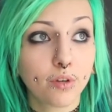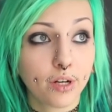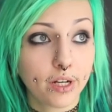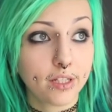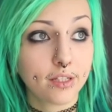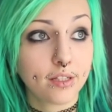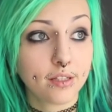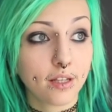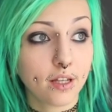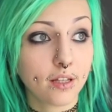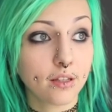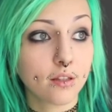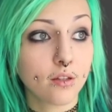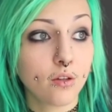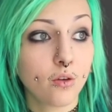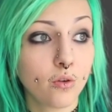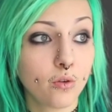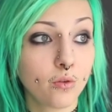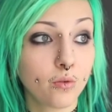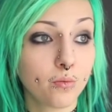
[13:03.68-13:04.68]
bright
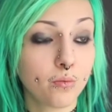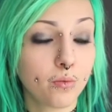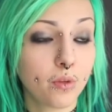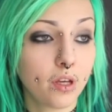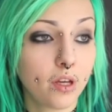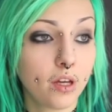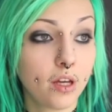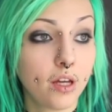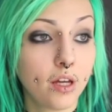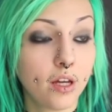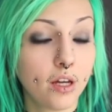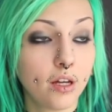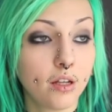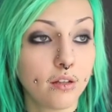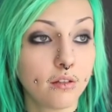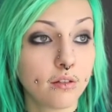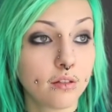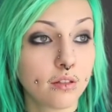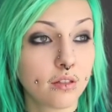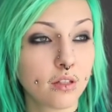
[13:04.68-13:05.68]
sun.
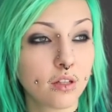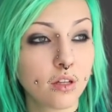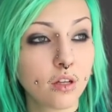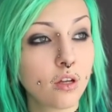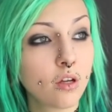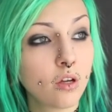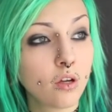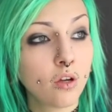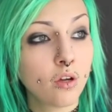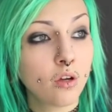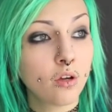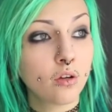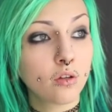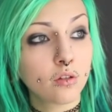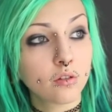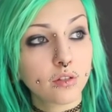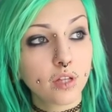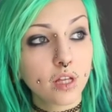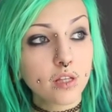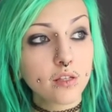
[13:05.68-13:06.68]
And
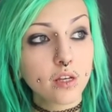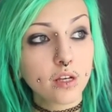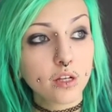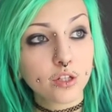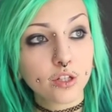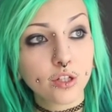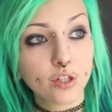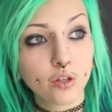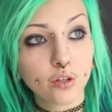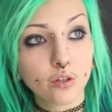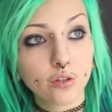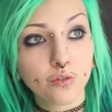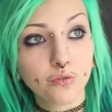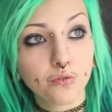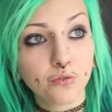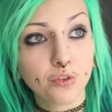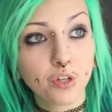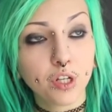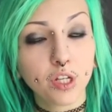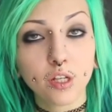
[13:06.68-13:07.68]
that's actually the
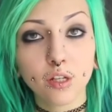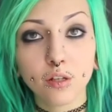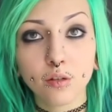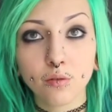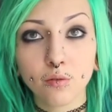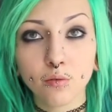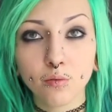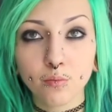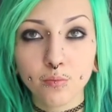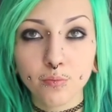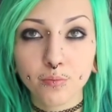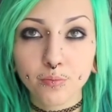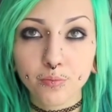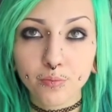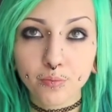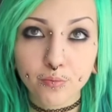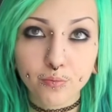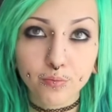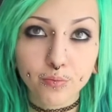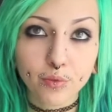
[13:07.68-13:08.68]
three
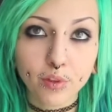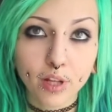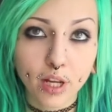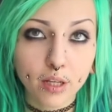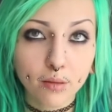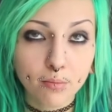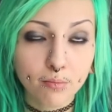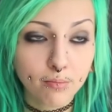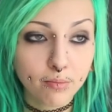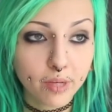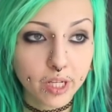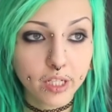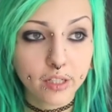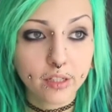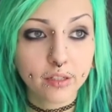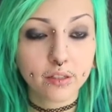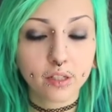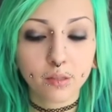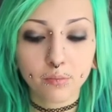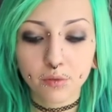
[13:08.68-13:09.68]
like
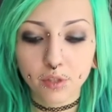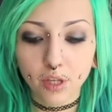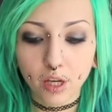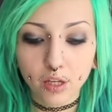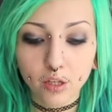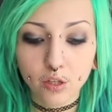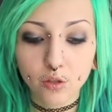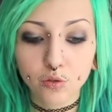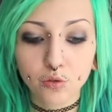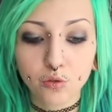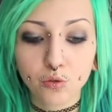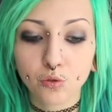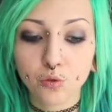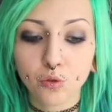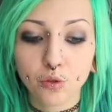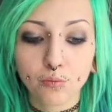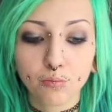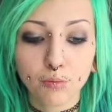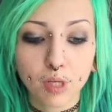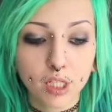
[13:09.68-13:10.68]
mainly tips I use
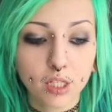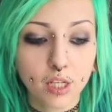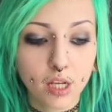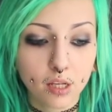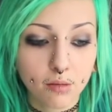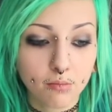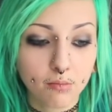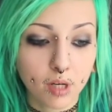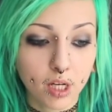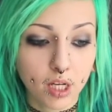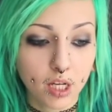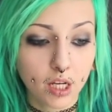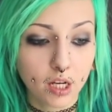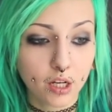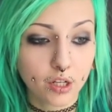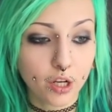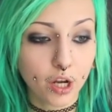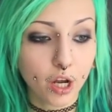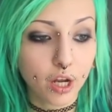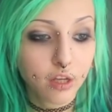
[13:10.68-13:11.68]
to maintain my
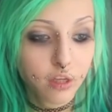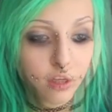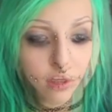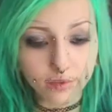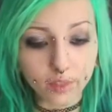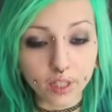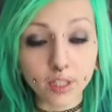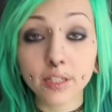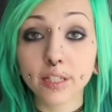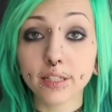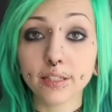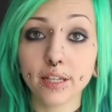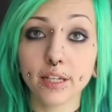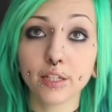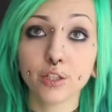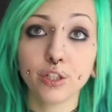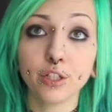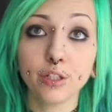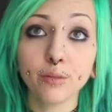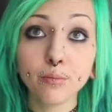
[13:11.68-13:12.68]
hair dye. That's
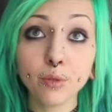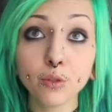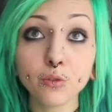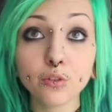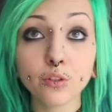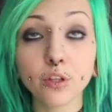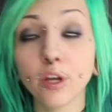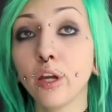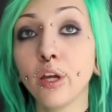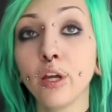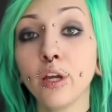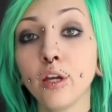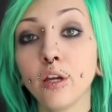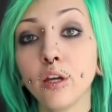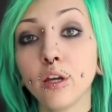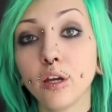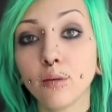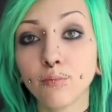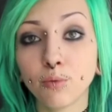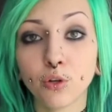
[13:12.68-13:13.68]
actually the most
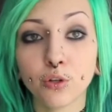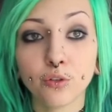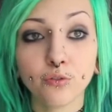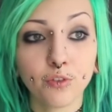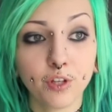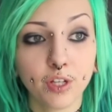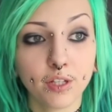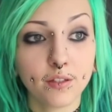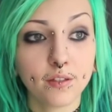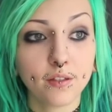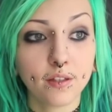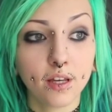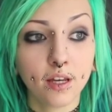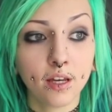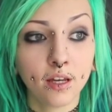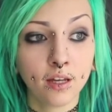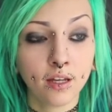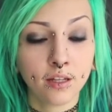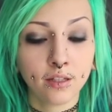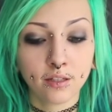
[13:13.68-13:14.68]
important things.
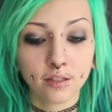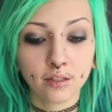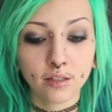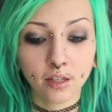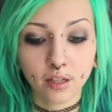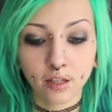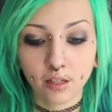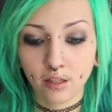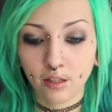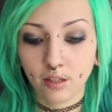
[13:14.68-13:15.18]
And